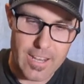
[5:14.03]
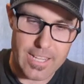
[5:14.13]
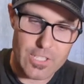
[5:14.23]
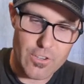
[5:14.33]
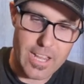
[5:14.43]

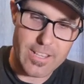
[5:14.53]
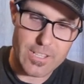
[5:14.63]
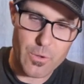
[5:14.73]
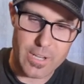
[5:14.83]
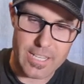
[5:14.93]
Let's try
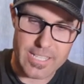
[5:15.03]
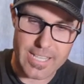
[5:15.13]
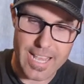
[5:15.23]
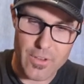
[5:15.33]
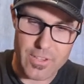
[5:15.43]
this quickly and
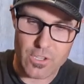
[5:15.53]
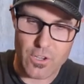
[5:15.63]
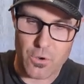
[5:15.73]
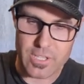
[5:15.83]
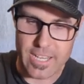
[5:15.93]
see how this
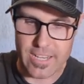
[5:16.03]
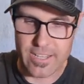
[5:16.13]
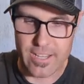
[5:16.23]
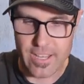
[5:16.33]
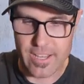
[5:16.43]
goes in.